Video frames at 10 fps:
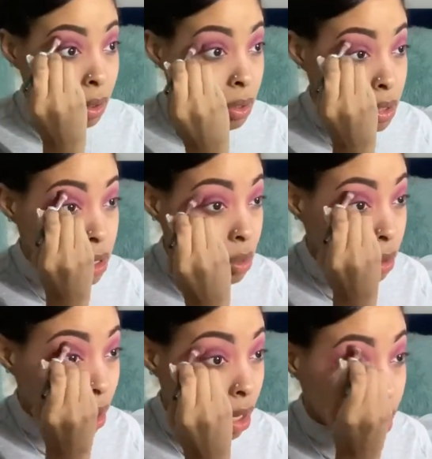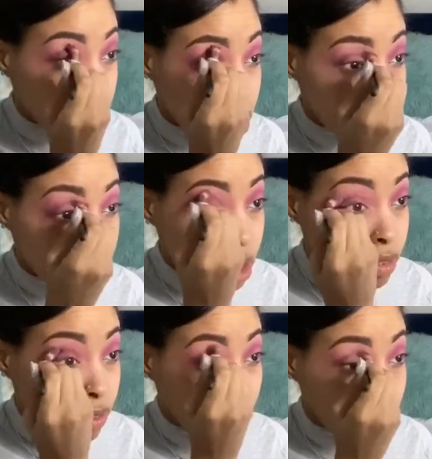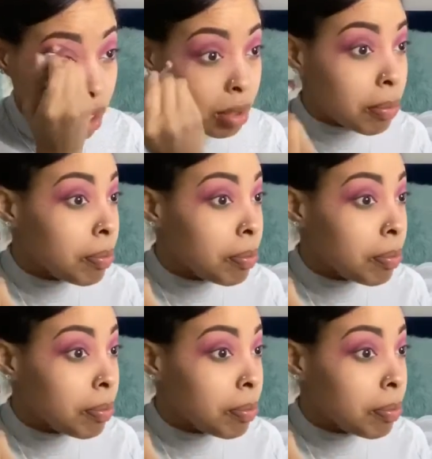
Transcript: So it kind of just looks faded.